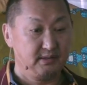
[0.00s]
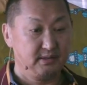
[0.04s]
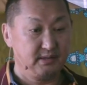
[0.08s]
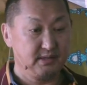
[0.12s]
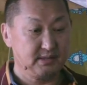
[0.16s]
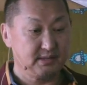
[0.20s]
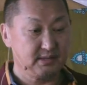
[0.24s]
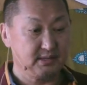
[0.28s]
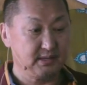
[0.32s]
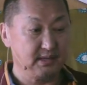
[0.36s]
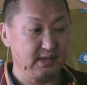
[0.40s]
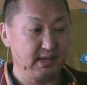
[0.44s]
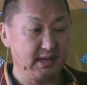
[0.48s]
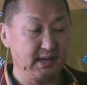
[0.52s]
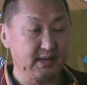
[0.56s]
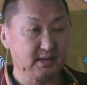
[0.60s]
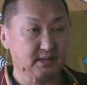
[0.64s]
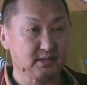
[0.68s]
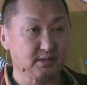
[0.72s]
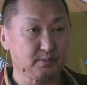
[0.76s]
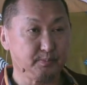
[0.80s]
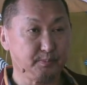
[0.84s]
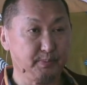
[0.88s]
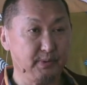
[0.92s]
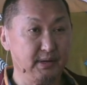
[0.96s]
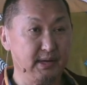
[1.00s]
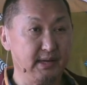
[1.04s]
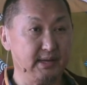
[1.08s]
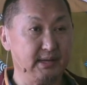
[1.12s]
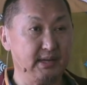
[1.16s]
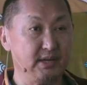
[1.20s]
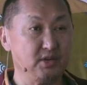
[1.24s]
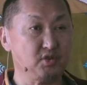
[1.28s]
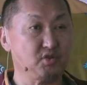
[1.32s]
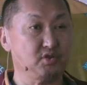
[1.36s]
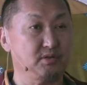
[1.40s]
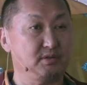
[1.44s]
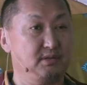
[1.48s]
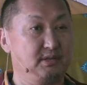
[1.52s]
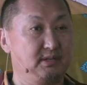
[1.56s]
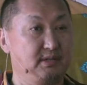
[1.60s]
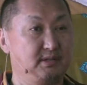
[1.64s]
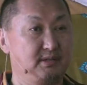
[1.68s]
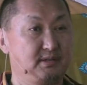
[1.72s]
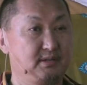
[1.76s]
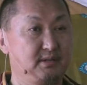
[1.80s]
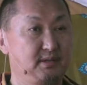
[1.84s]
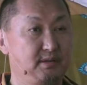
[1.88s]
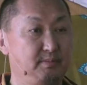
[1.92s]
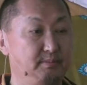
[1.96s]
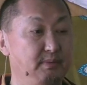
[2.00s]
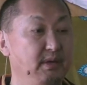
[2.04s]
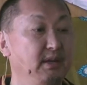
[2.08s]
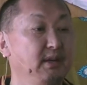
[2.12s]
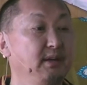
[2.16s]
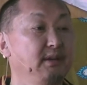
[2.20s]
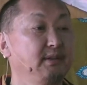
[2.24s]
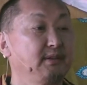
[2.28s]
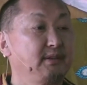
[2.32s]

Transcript: This is the explanation itself.